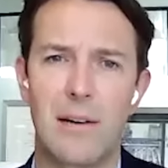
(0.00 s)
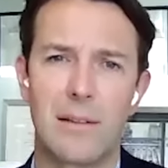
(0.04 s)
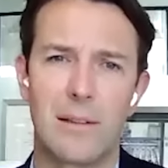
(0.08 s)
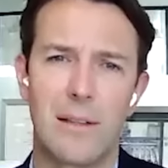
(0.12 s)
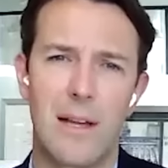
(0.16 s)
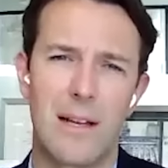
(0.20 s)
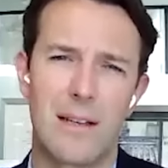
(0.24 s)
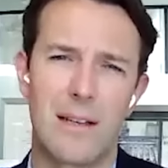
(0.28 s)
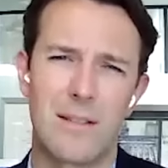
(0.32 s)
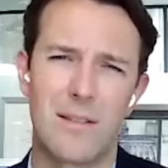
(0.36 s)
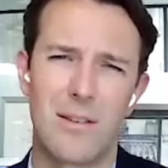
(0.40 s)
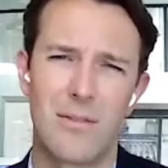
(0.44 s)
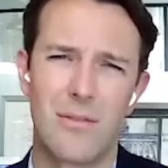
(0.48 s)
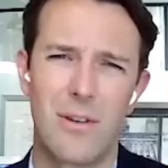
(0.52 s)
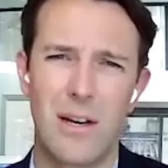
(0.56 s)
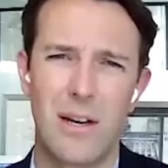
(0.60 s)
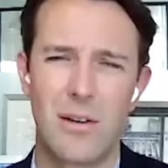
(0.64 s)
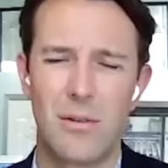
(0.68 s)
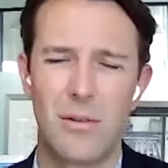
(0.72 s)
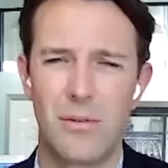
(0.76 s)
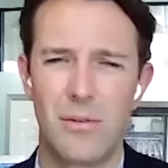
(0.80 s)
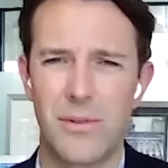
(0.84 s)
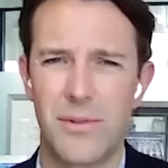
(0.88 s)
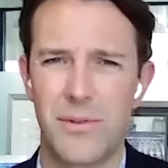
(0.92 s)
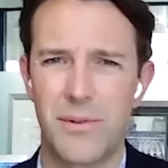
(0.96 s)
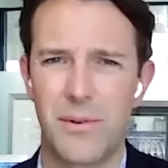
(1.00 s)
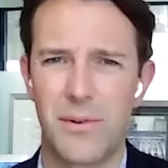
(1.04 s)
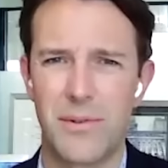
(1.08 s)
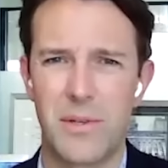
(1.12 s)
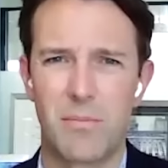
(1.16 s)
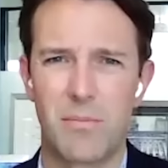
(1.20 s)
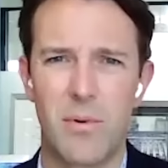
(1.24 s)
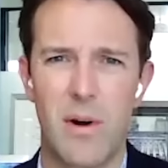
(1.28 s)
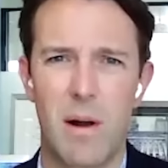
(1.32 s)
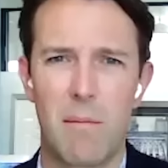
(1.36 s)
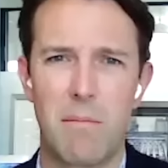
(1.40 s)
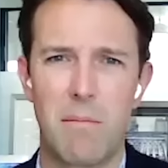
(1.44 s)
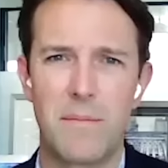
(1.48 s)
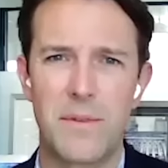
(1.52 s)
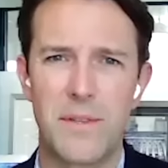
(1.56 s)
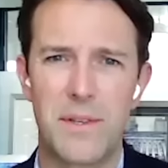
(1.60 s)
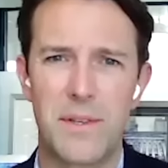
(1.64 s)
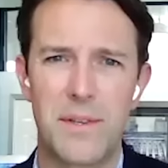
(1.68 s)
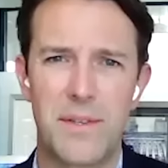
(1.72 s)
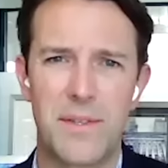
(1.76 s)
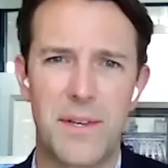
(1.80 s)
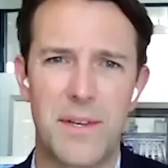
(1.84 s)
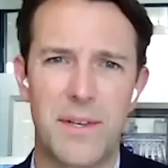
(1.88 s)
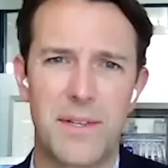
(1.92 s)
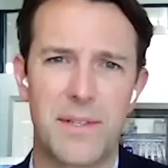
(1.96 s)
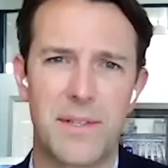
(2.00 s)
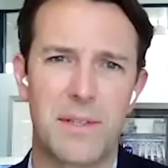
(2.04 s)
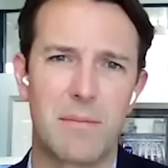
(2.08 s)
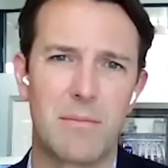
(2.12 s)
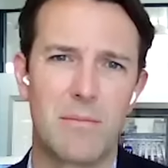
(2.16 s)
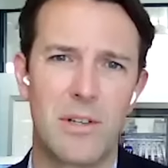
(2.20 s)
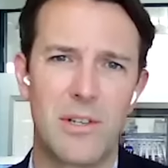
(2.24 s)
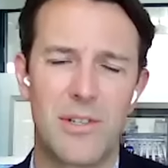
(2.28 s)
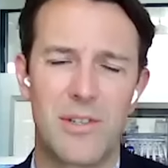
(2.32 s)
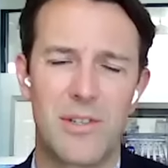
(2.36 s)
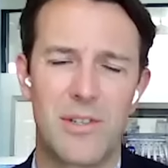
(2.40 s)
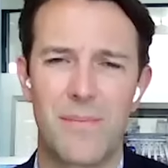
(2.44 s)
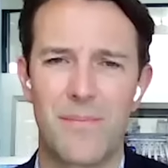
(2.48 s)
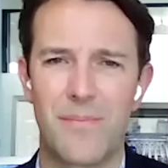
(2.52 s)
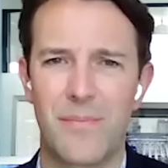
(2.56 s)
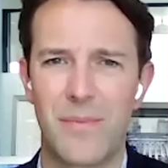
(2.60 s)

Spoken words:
And that's created all sorts of problems in the system, which